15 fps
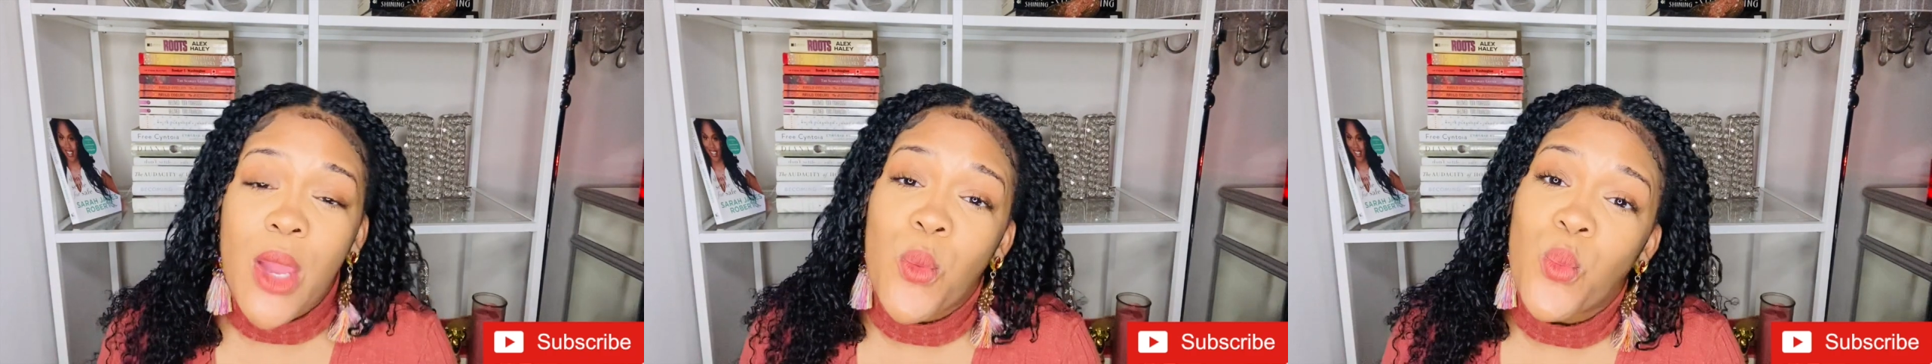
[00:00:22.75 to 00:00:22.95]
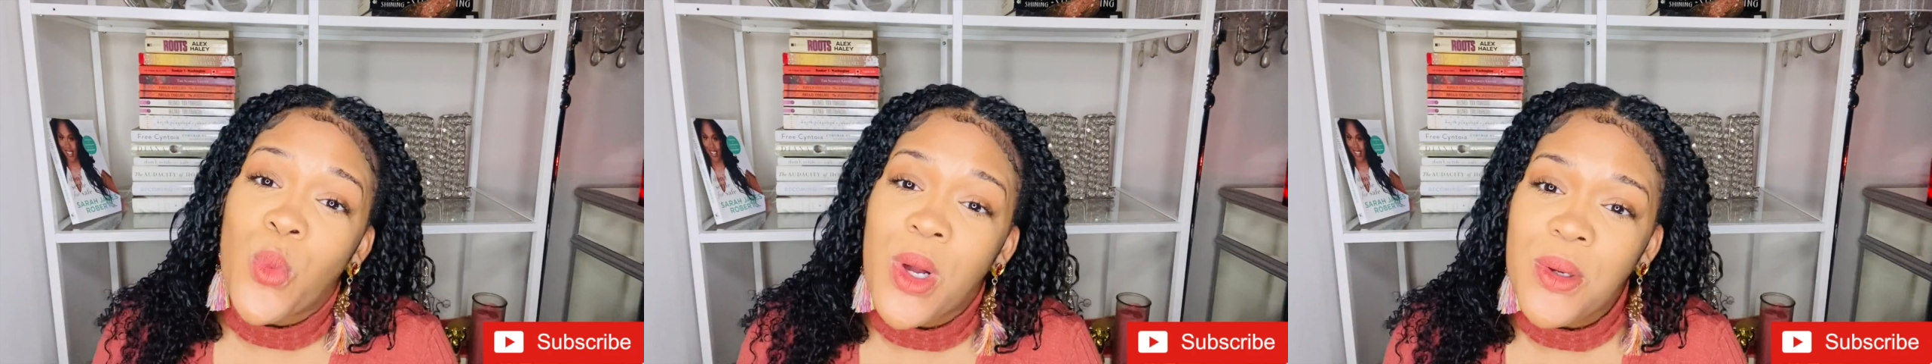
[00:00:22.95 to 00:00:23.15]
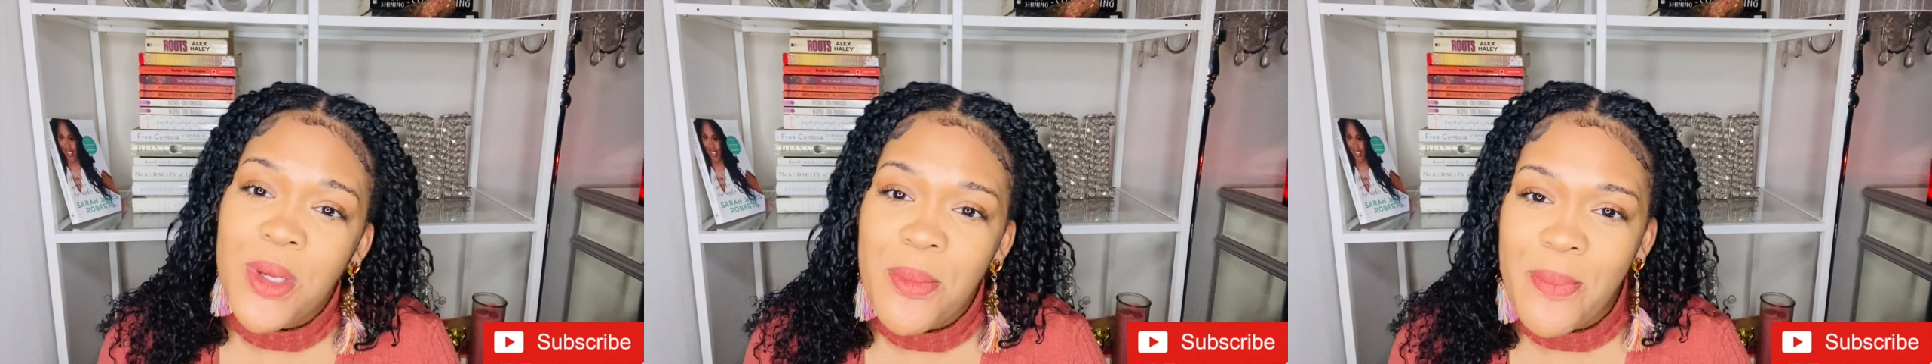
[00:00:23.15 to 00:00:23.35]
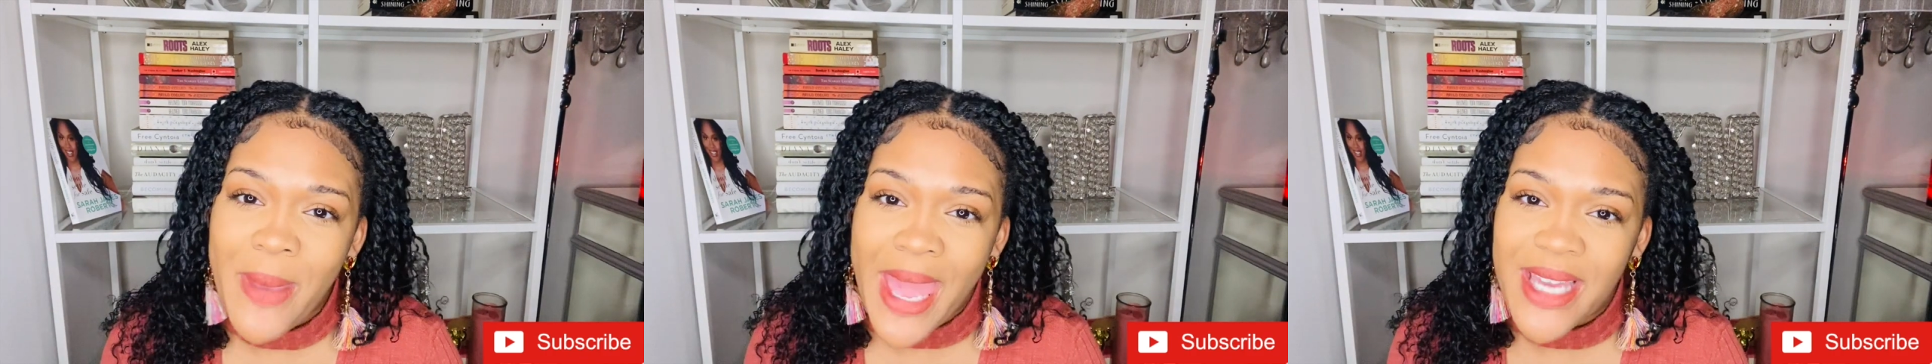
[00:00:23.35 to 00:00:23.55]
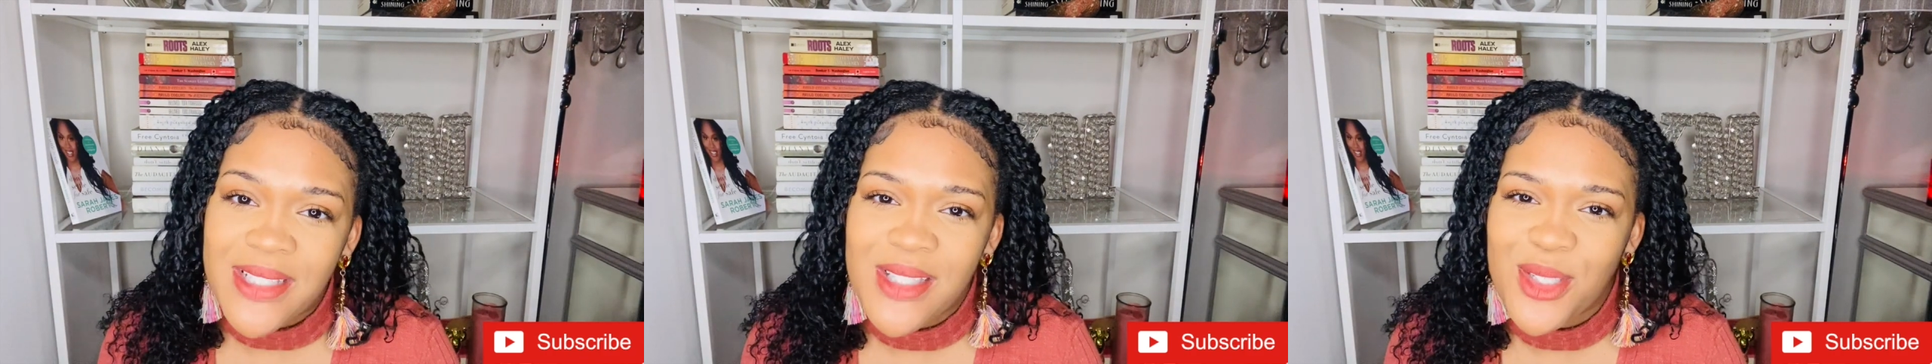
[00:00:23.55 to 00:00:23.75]
and welcome
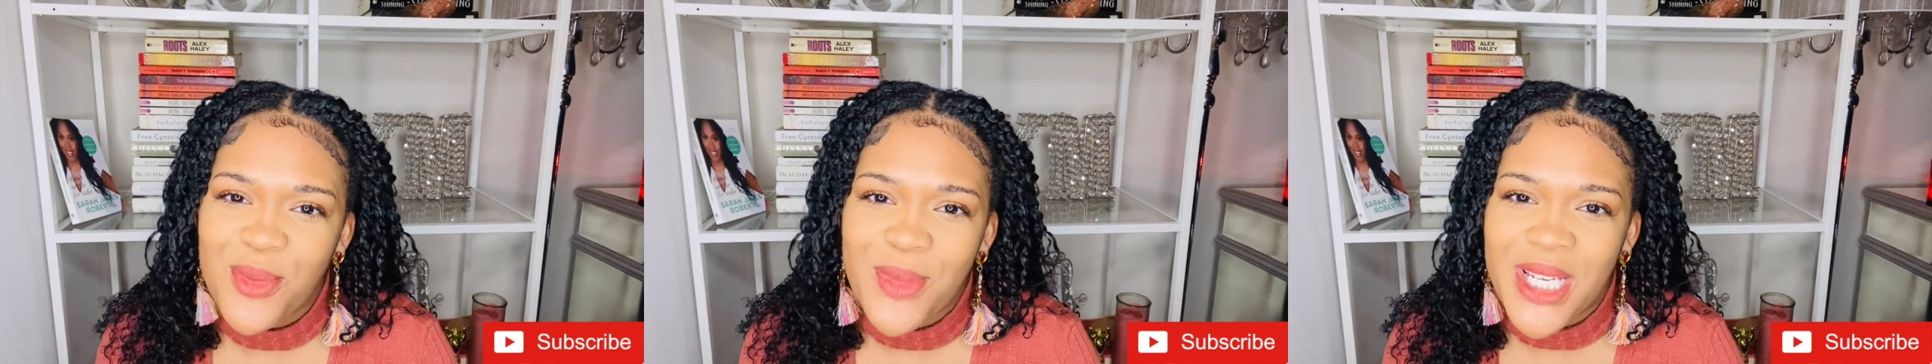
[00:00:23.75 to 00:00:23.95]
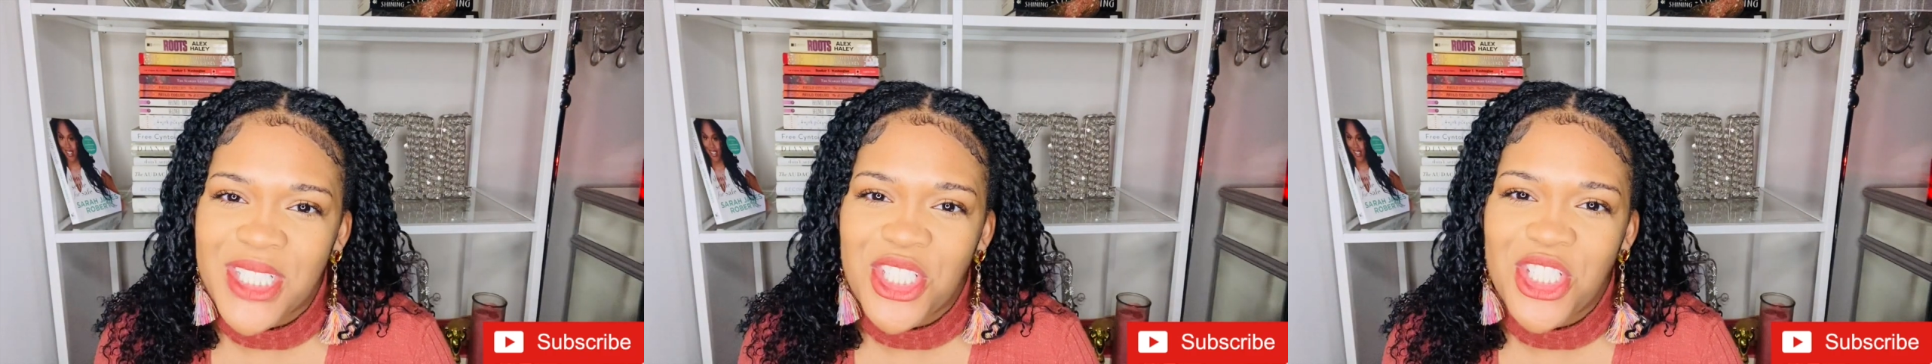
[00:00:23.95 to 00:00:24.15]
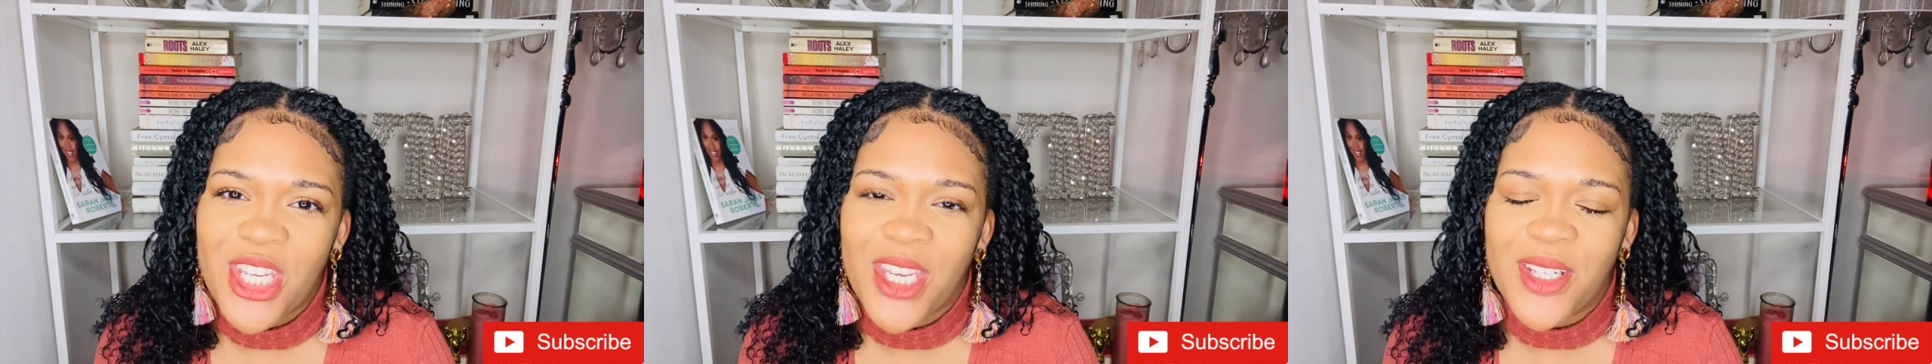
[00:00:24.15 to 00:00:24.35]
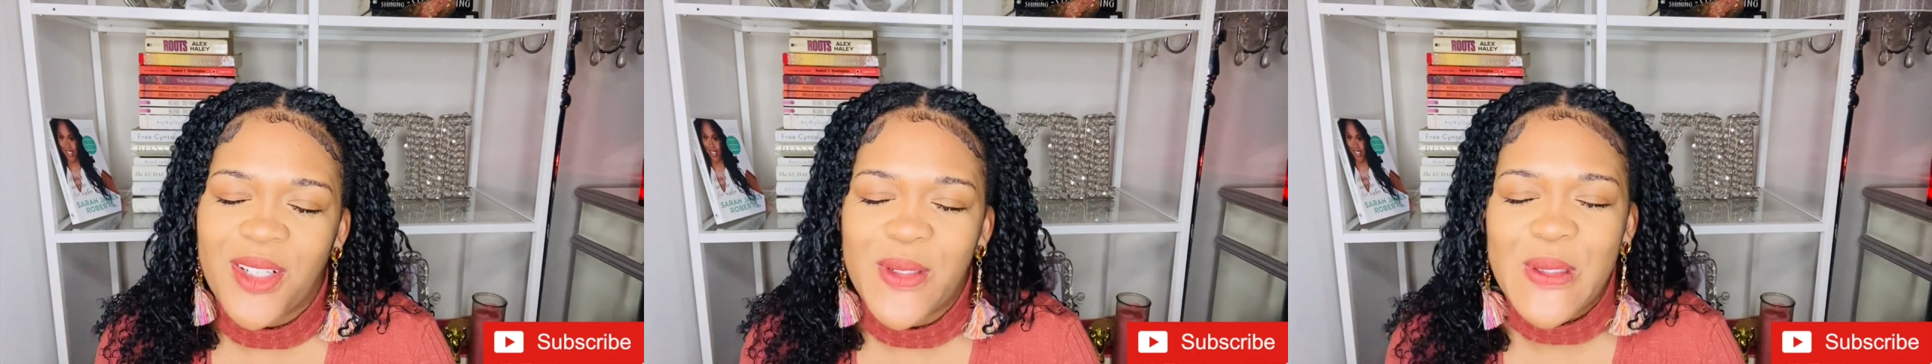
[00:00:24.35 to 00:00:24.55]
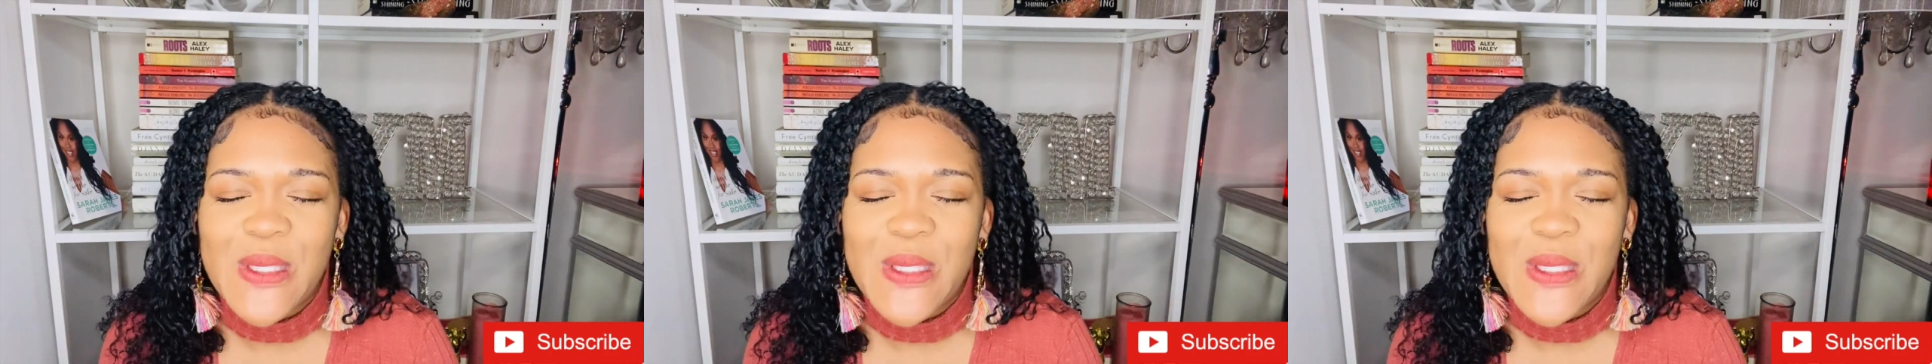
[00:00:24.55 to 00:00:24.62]
back to my channel.